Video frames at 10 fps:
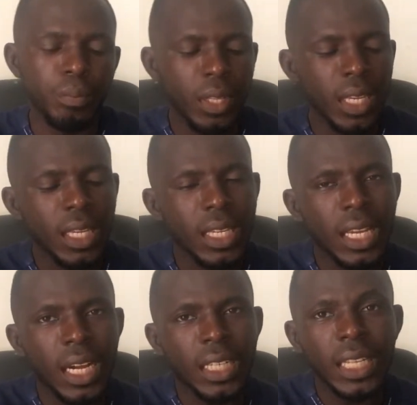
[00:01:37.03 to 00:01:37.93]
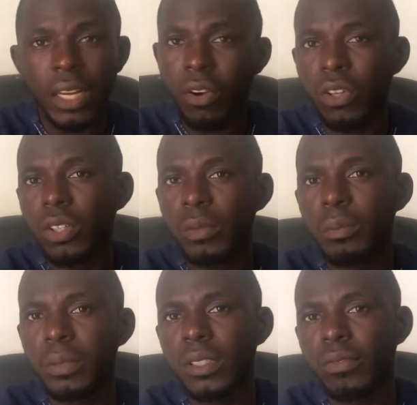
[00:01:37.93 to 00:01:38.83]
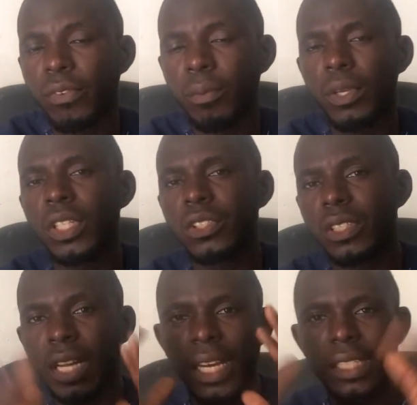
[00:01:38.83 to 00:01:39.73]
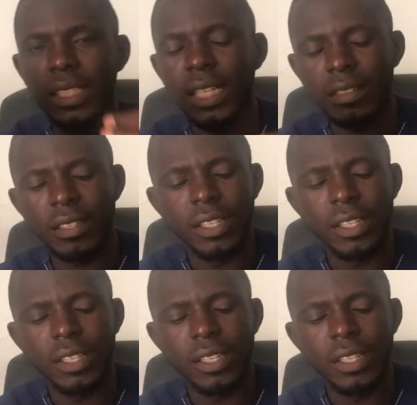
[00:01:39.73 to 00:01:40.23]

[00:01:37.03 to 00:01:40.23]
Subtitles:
an economy based formulation ideas.